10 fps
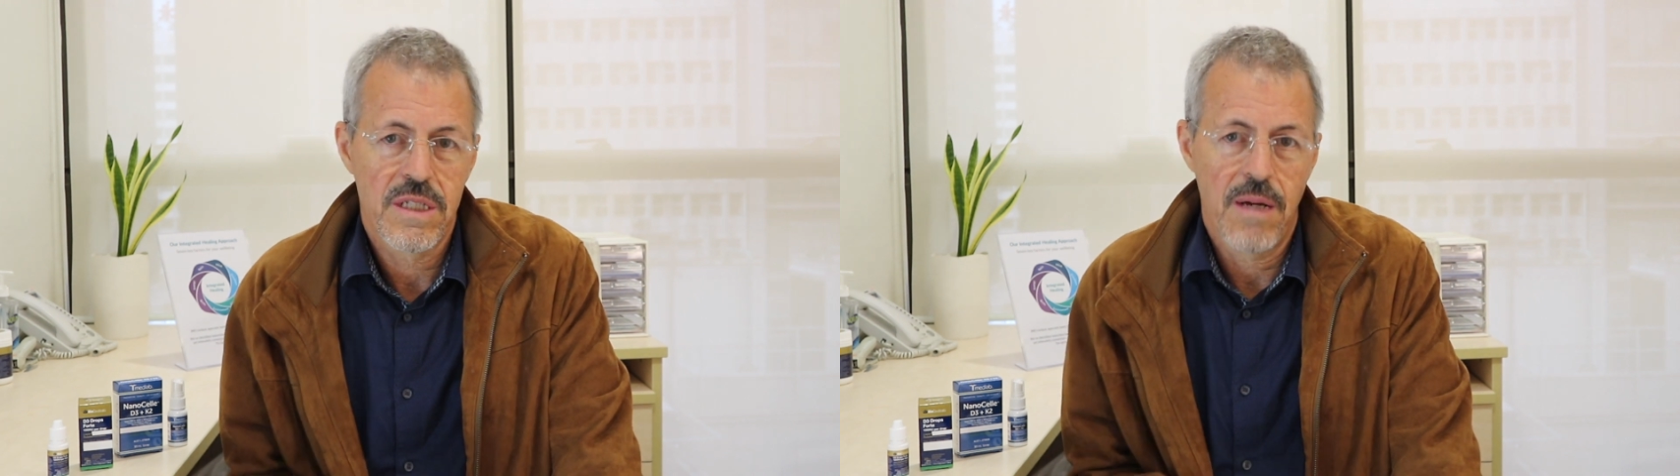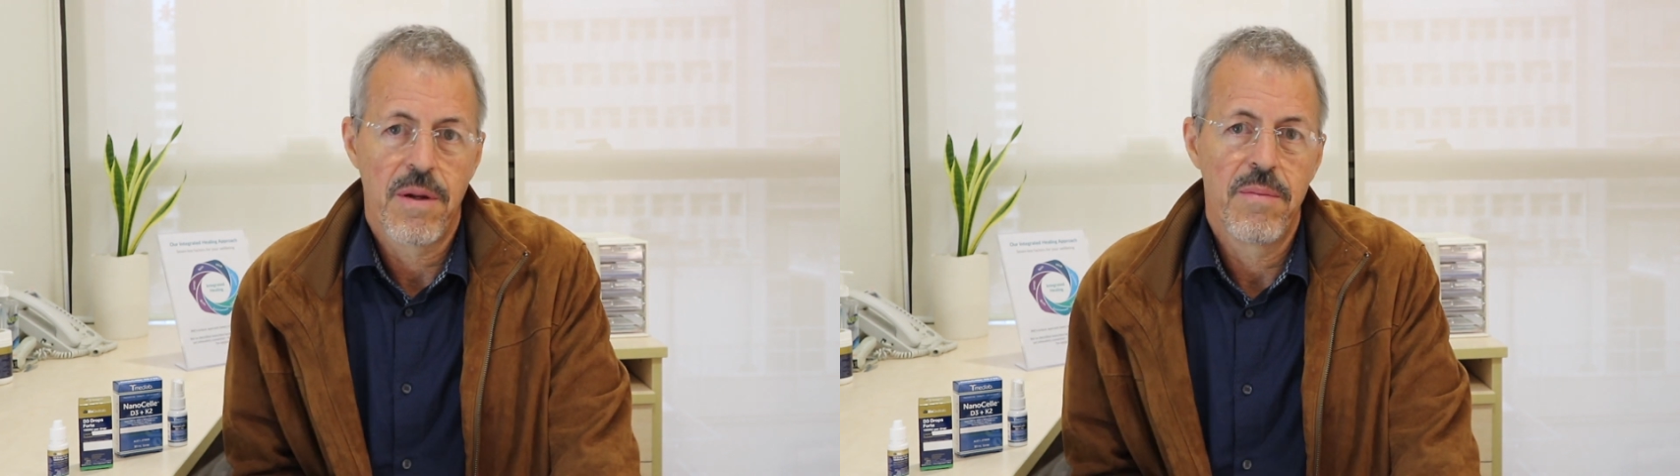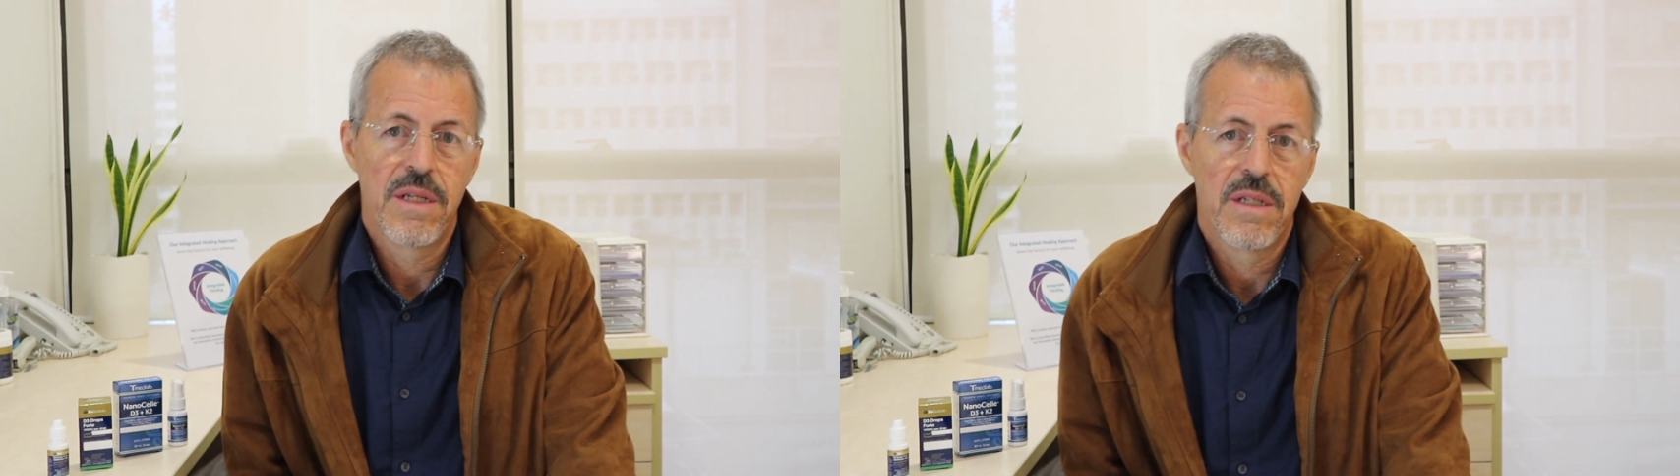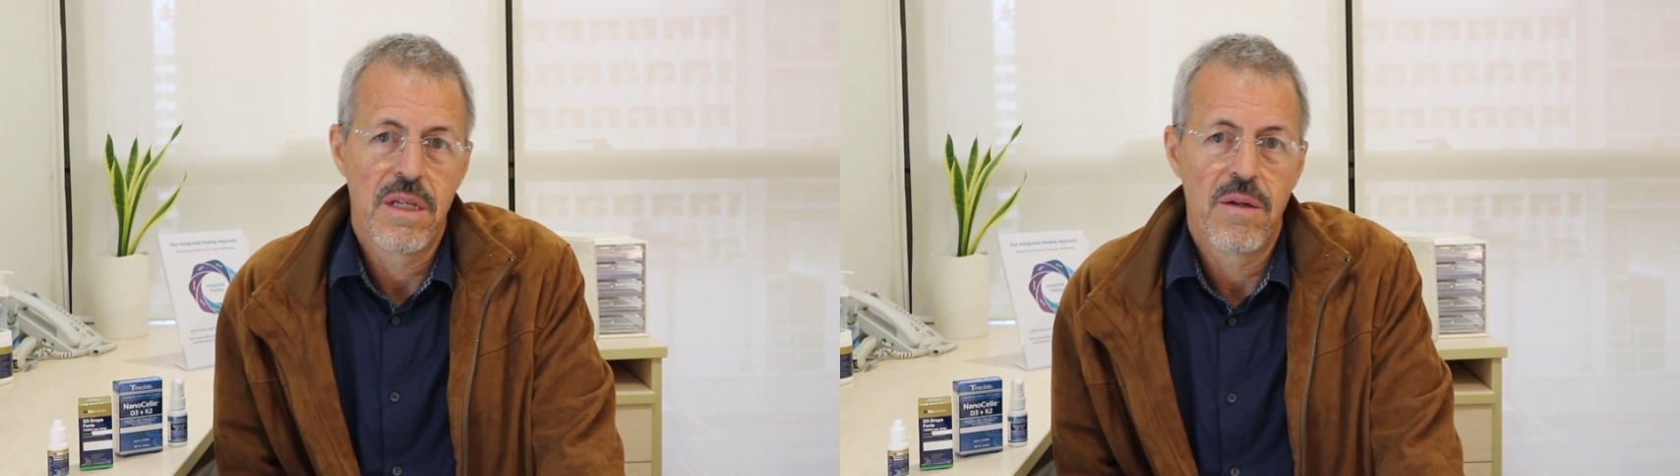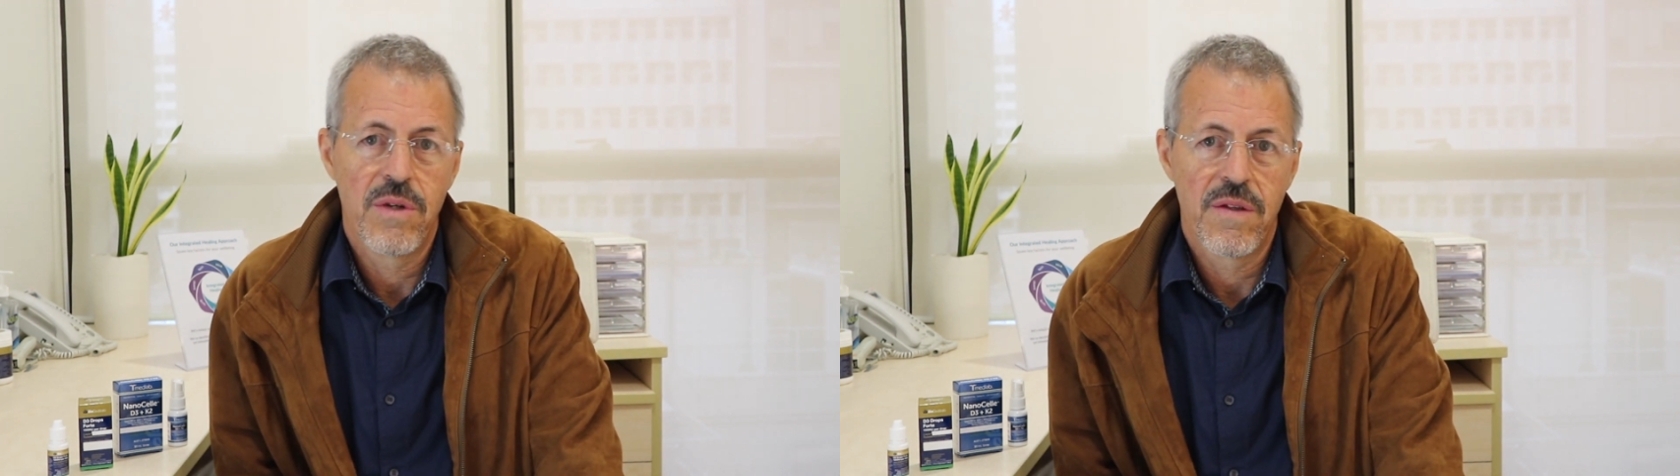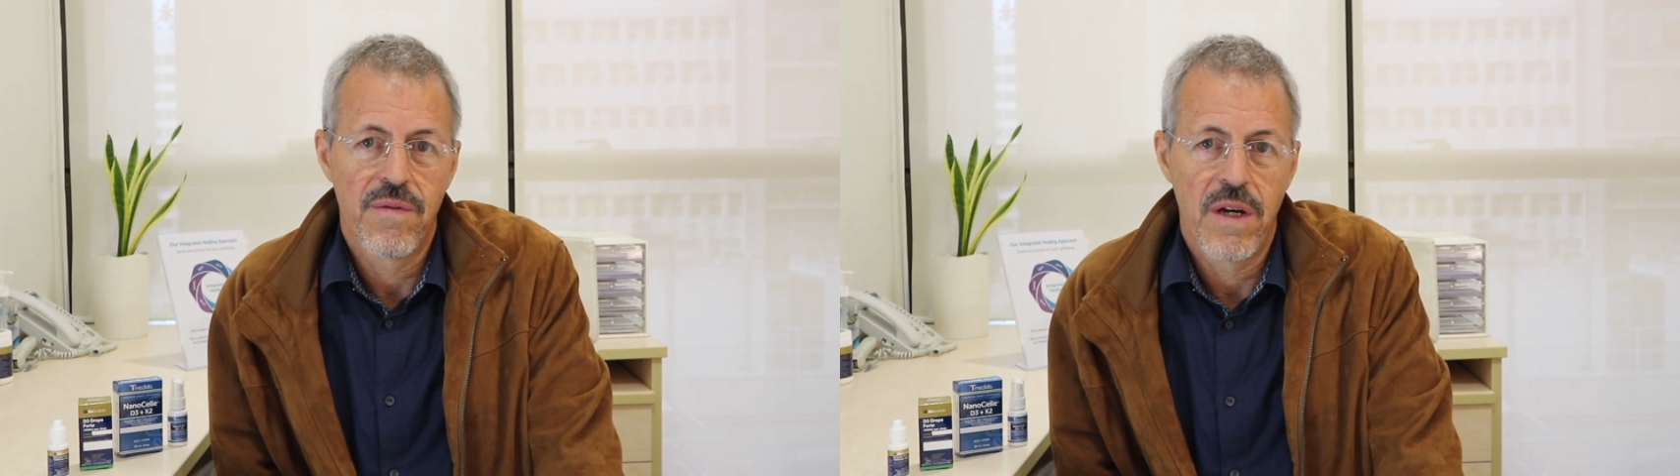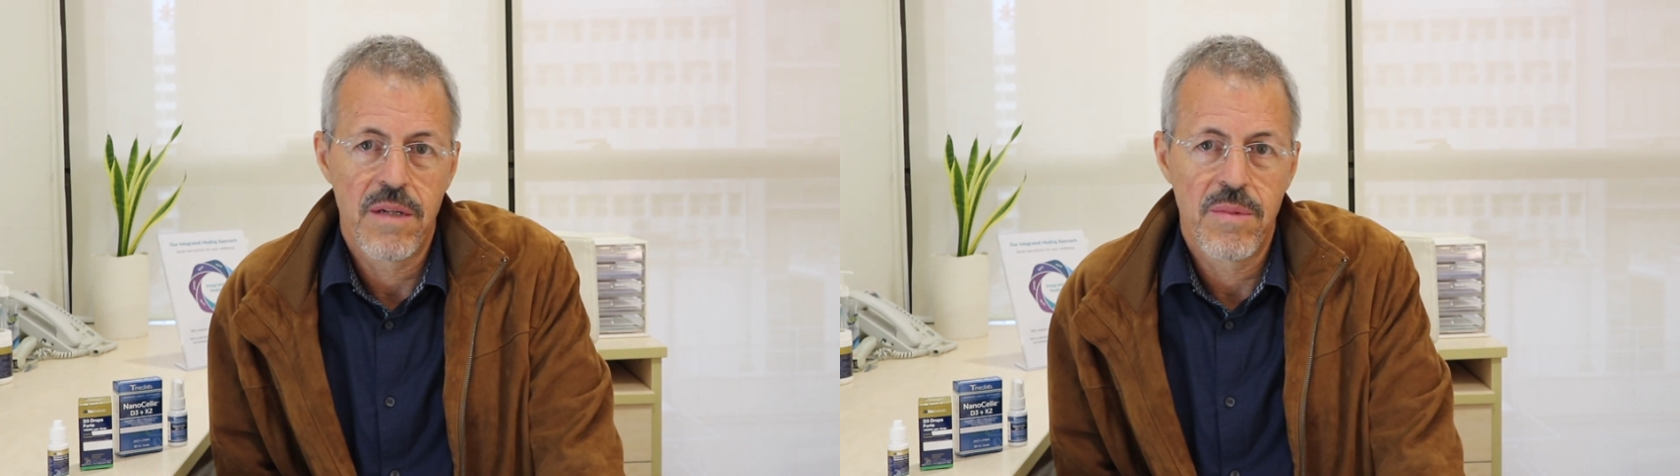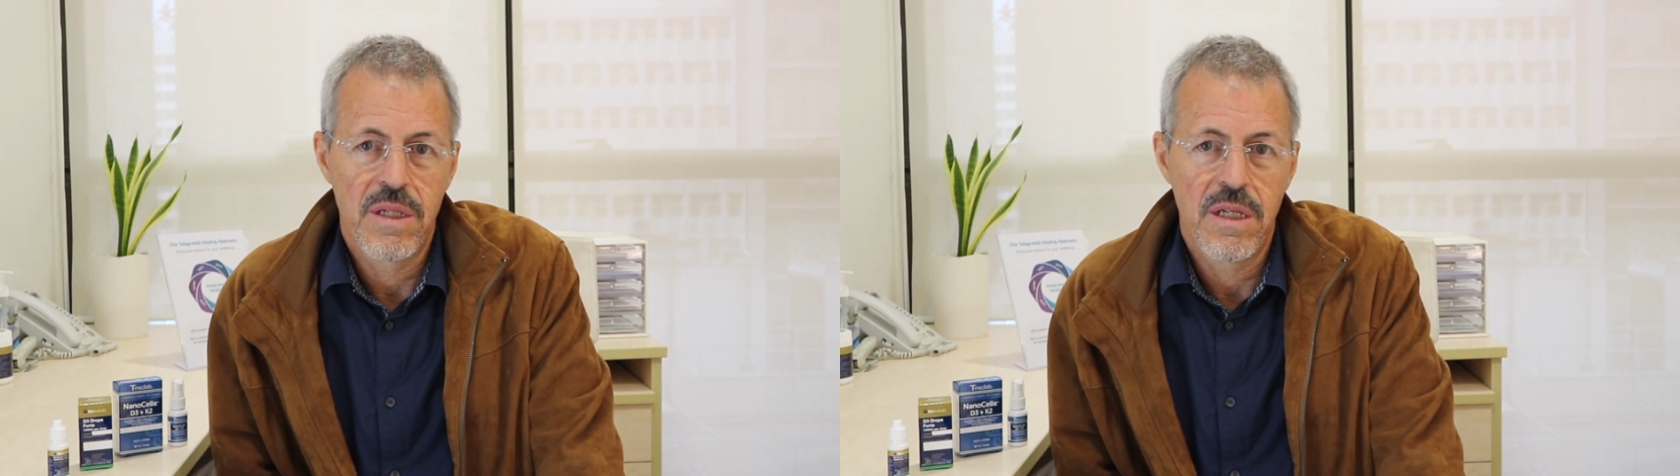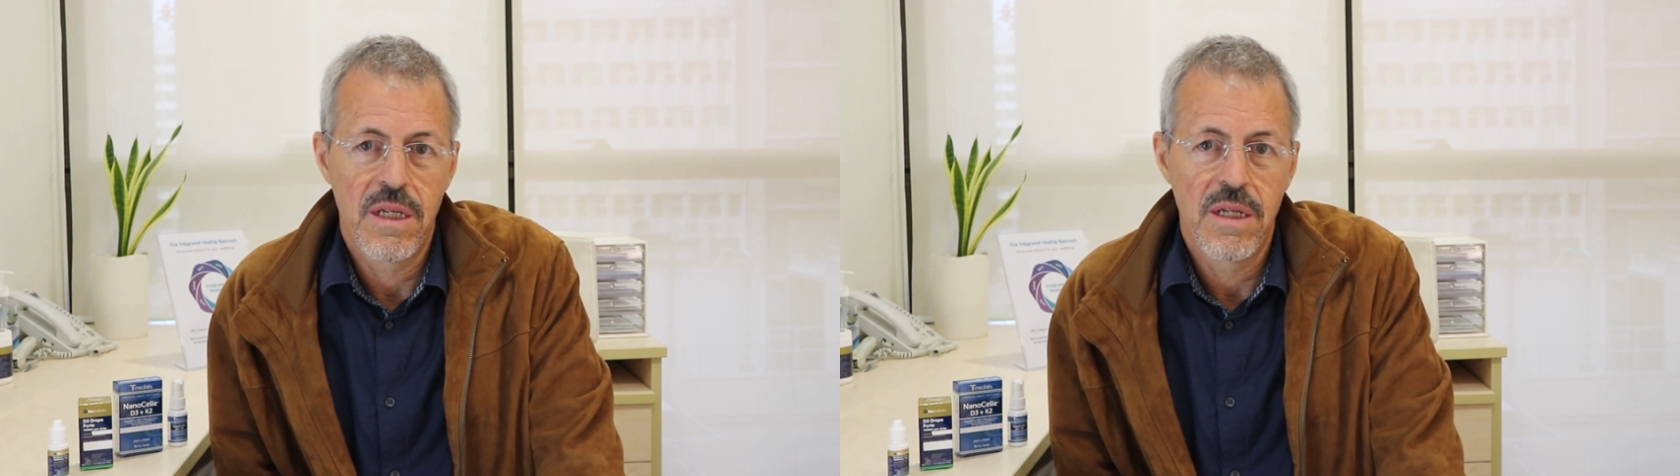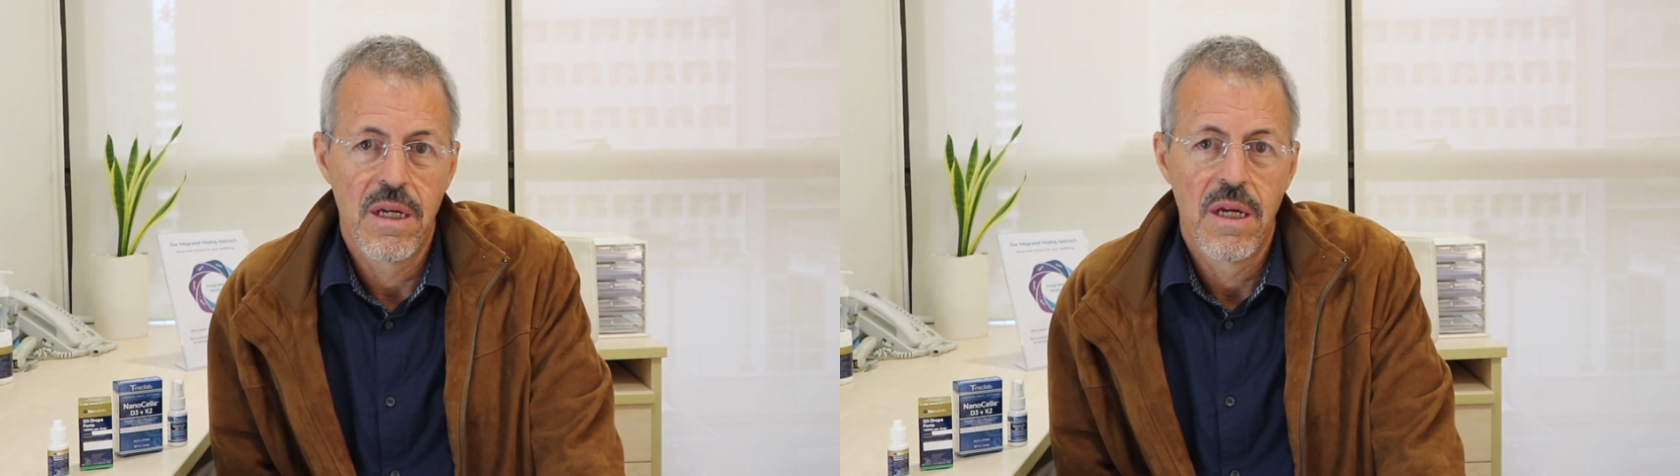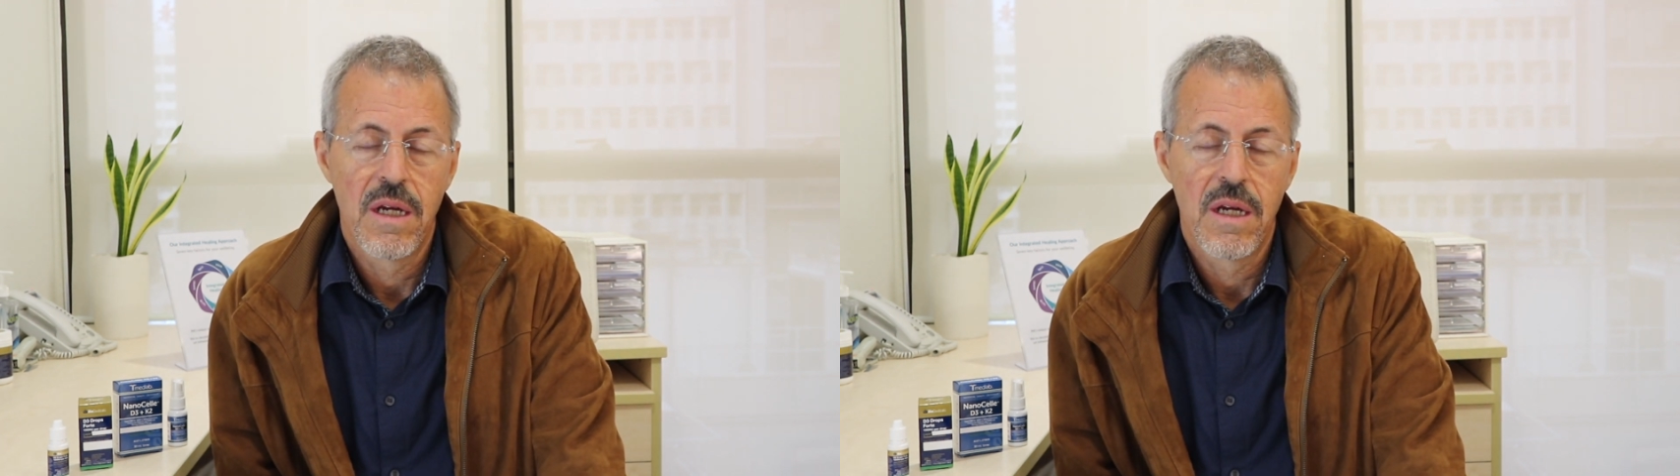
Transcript: supplementing with vitamin D